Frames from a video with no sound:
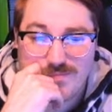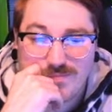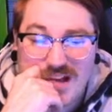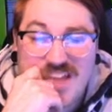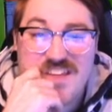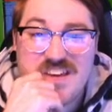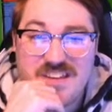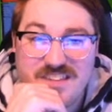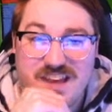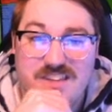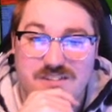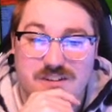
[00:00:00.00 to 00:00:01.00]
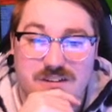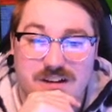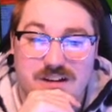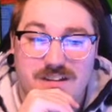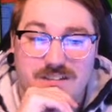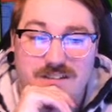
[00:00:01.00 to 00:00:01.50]
I think he's S tier,
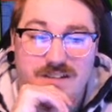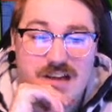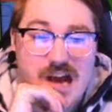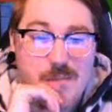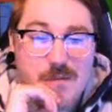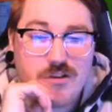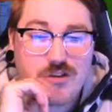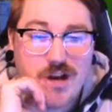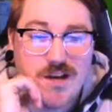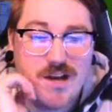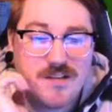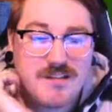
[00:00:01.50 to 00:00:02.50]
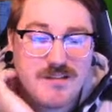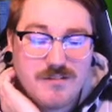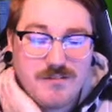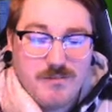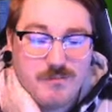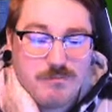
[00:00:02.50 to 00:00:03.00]
guys. I'm gonna try not
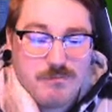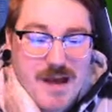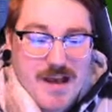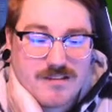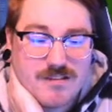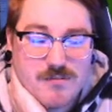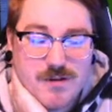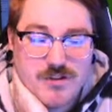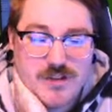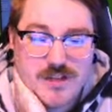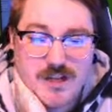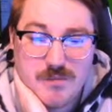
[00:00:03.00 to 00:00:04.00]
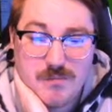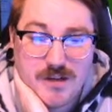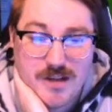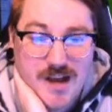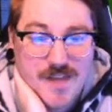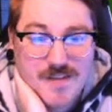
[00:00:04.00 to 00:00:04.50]
to pack too much in here, but
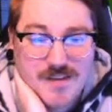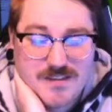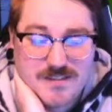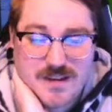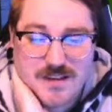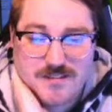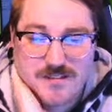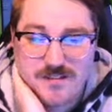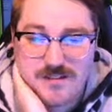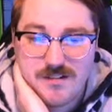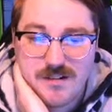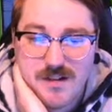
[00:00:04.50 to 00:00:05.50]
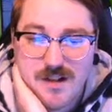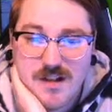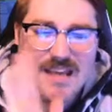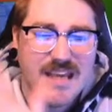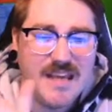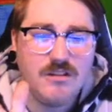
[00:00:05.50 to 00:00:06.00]
I think he's S tier.
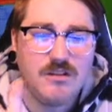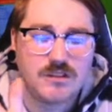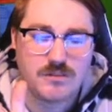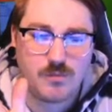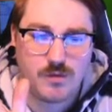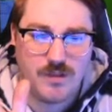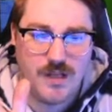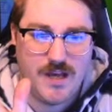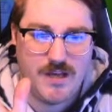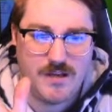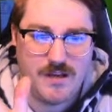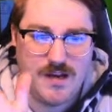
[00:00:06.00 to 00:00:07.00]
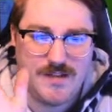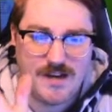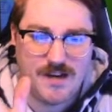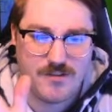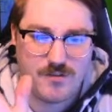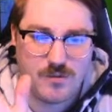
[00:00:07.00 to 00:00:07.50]
He looks more like a
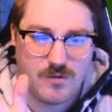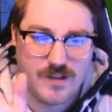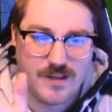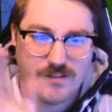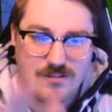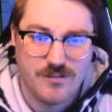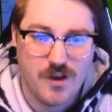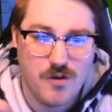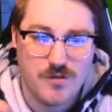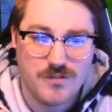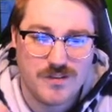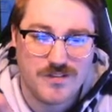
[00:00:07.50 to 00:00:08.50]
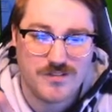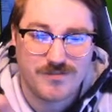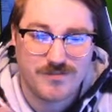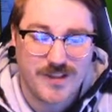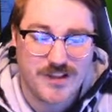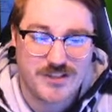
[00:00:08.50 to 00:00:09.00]
dinosaur. Like, his nose is
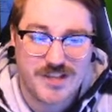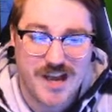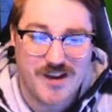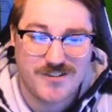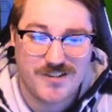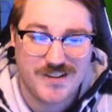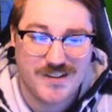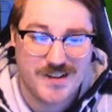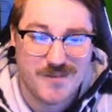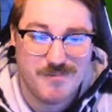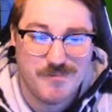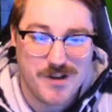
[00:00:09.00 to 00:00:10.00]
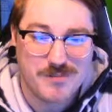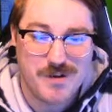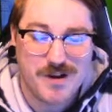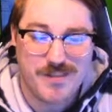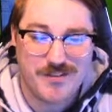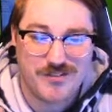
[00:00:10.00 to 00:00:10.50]
fleshed out, much better
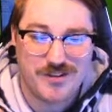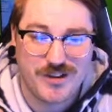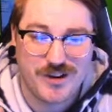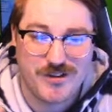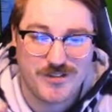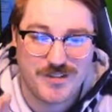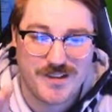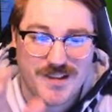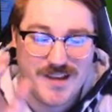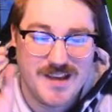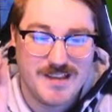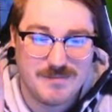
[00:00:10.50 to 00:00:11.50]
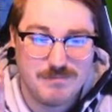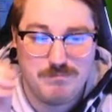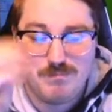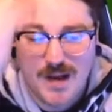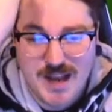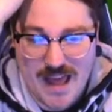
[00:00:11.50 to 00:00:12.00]
than Trico's. His
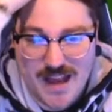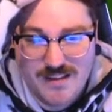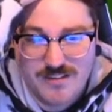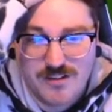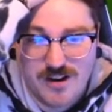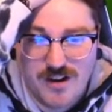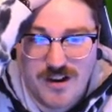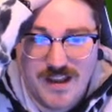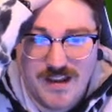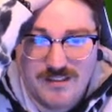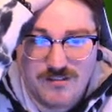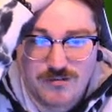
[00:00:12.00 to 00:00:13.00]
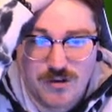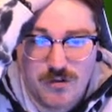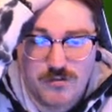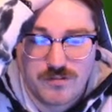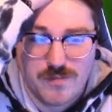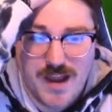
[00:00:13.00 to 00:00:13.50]
butt head is gone, and he's grown
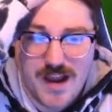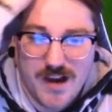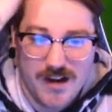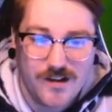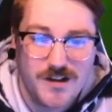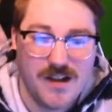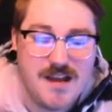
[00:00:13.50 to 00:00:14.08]
some hair.